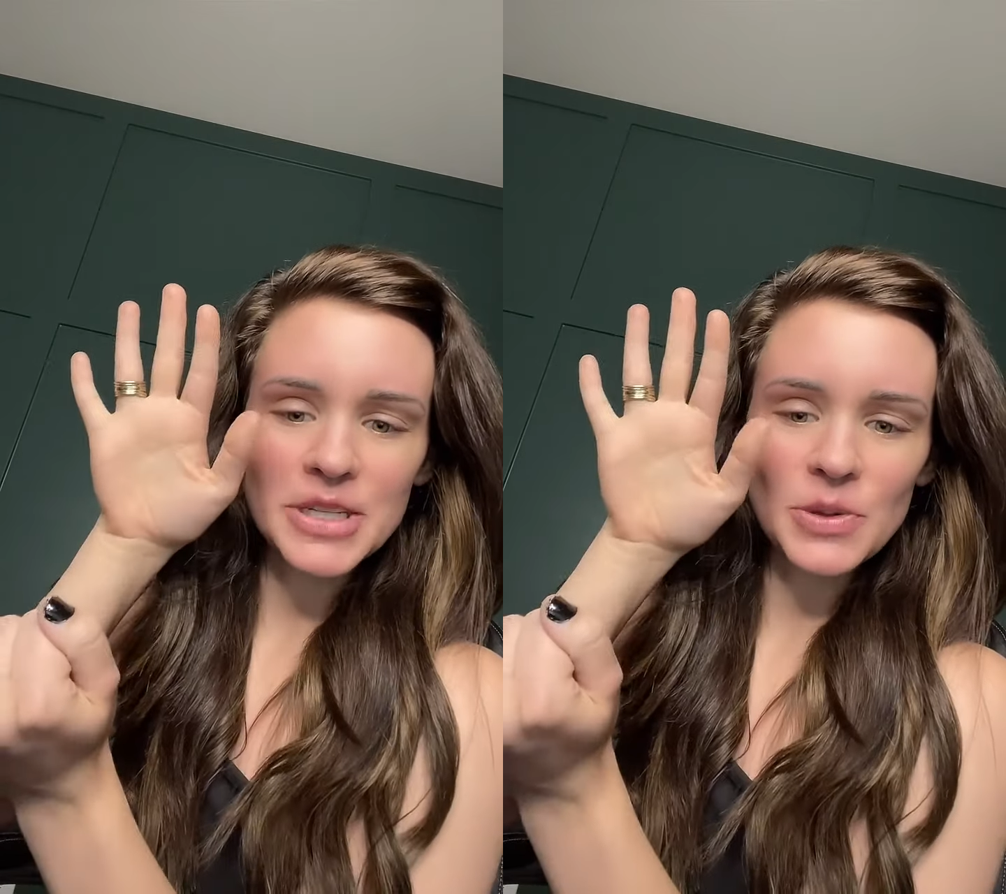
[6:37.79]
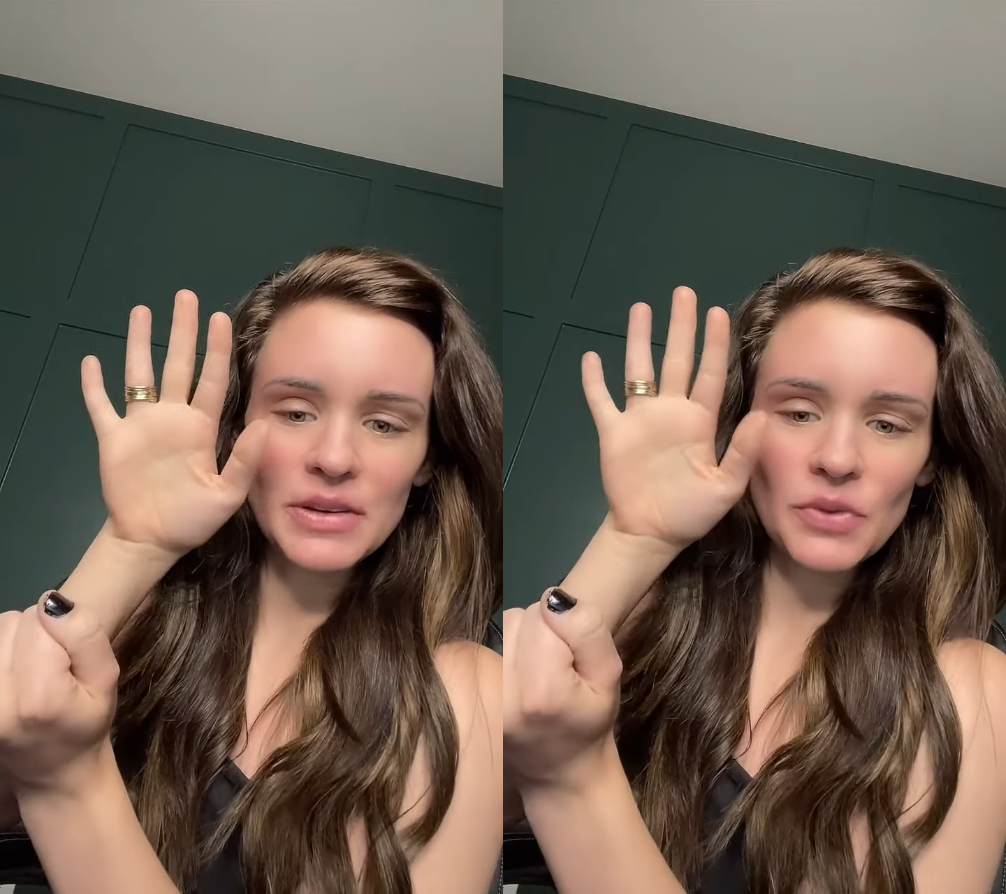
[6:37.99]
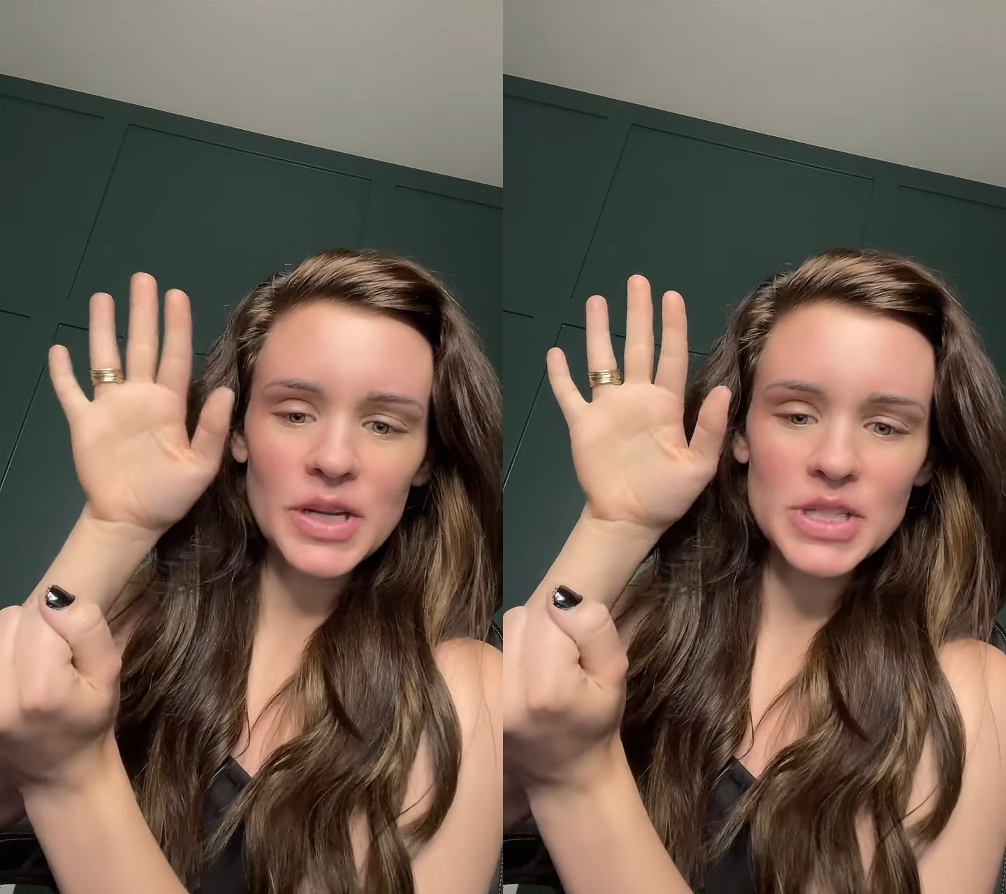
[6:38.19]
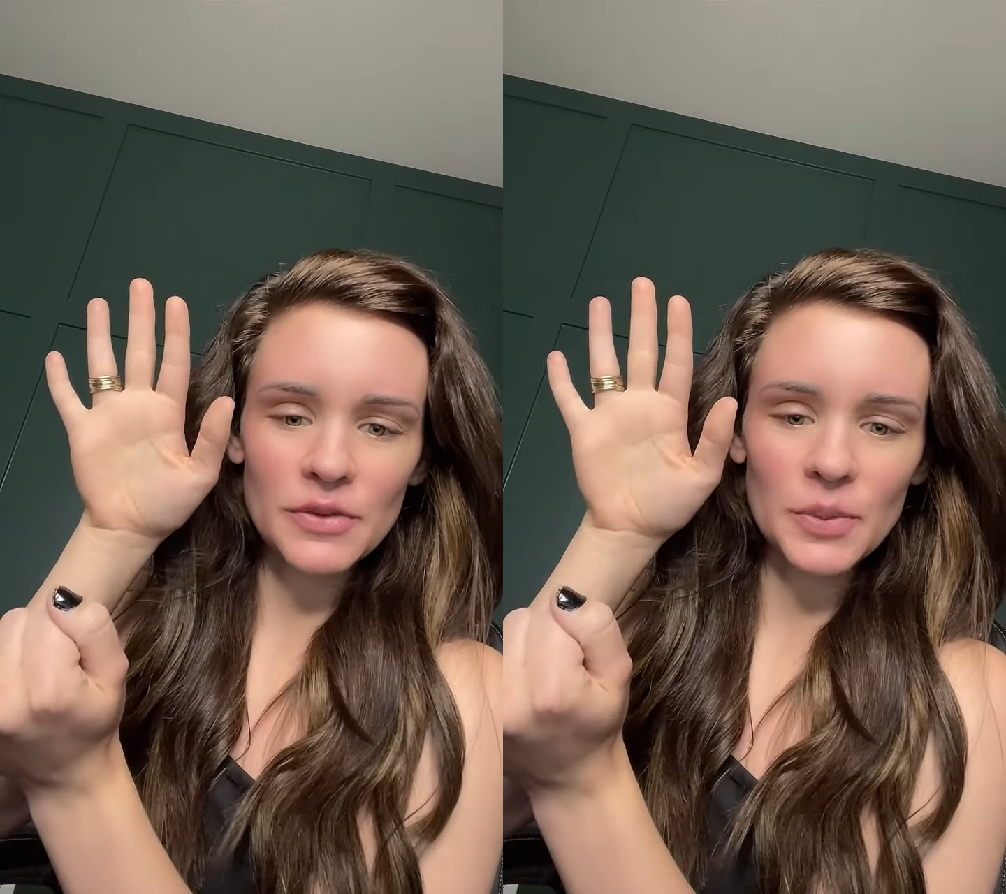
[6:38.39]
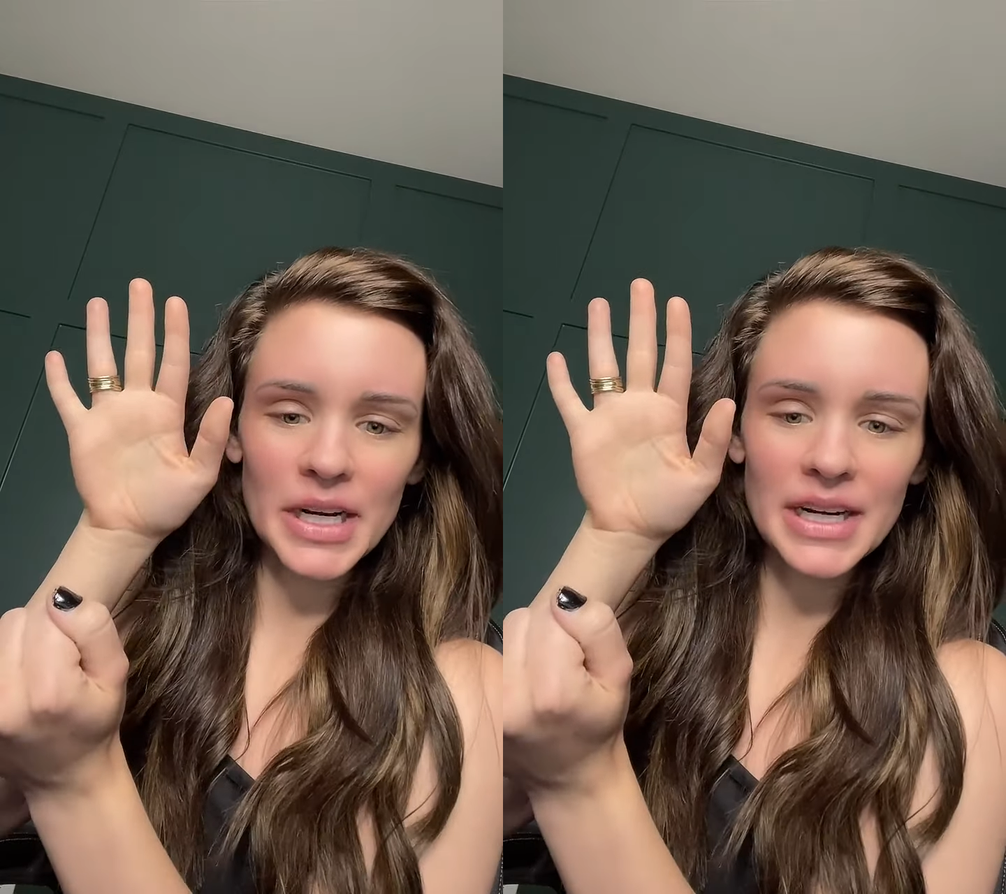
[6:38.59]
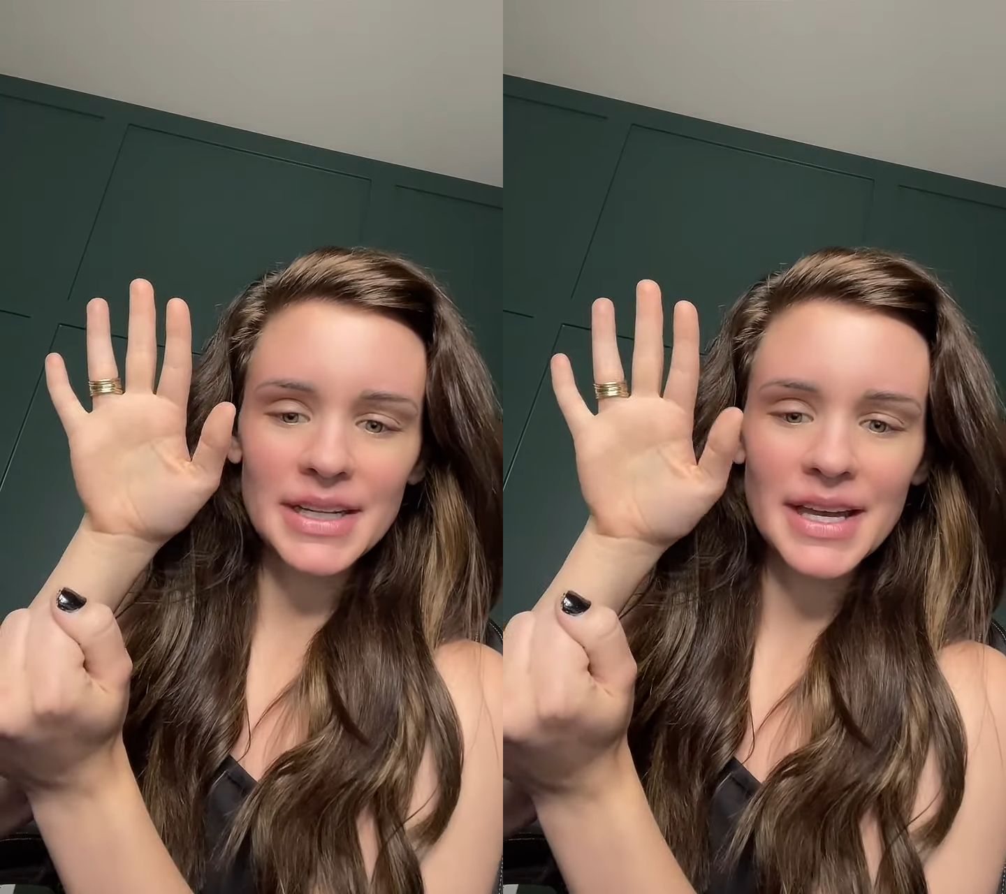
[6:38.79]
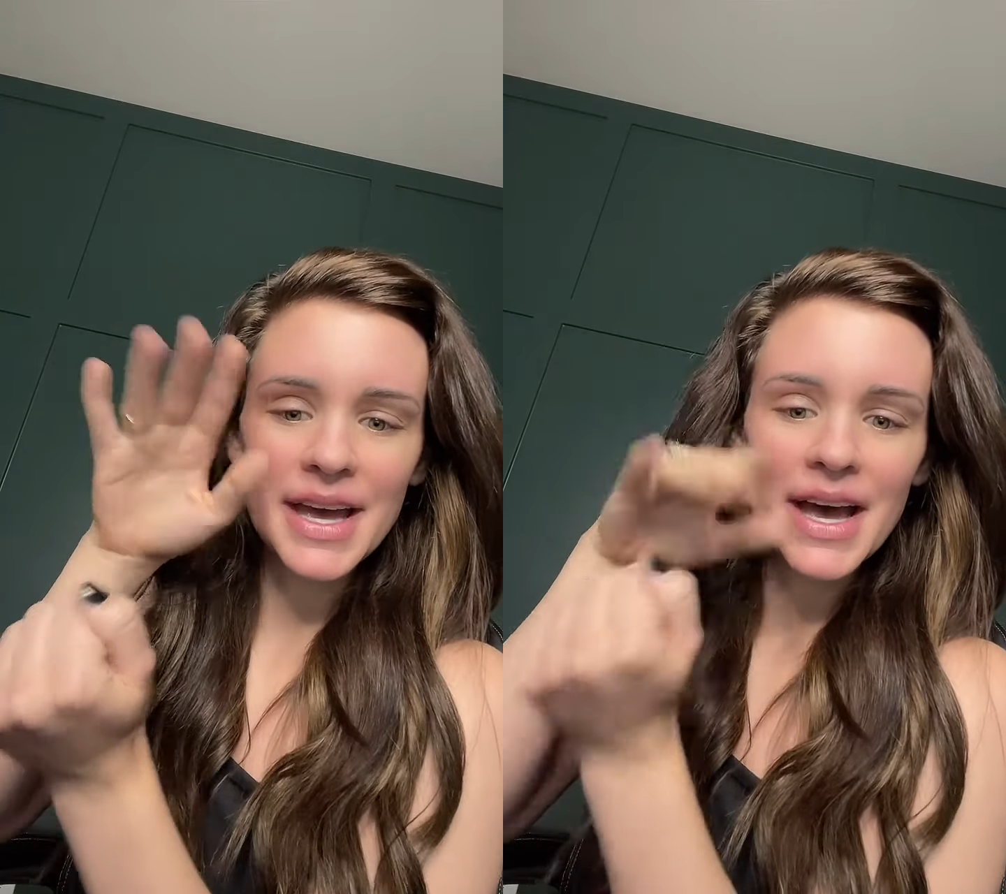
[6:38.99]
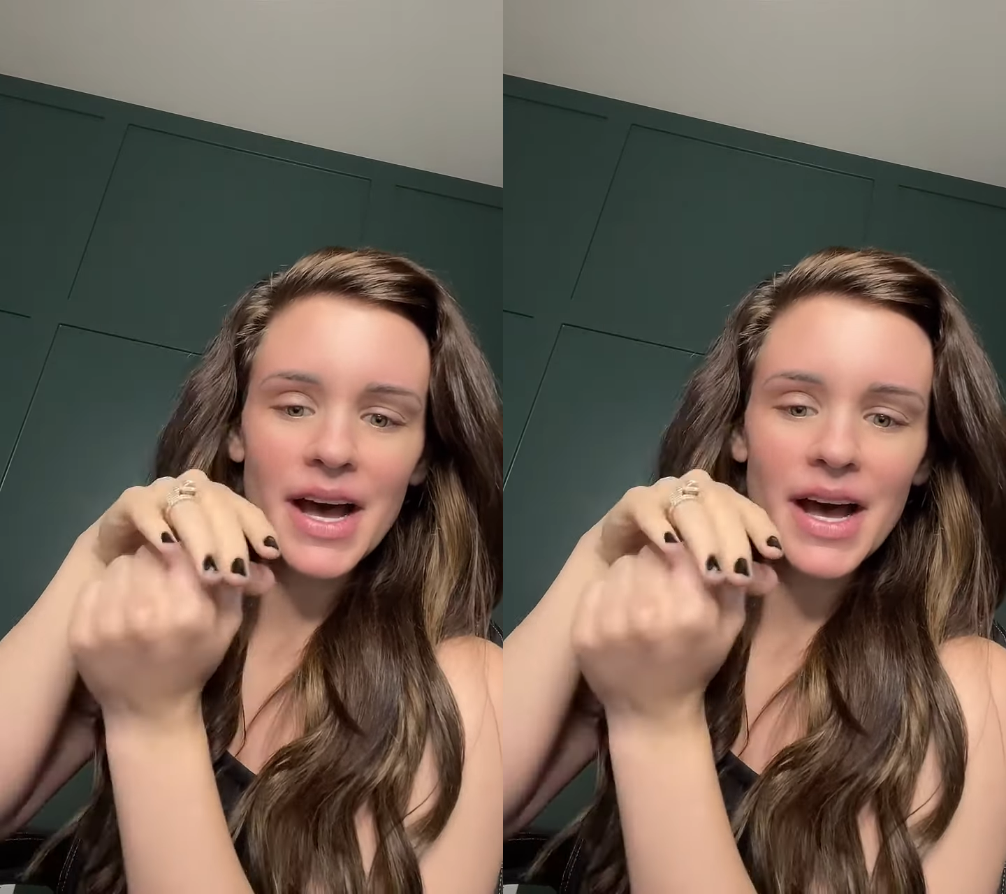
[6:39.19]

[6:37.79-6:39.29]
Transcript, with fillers: by doing voiceover work.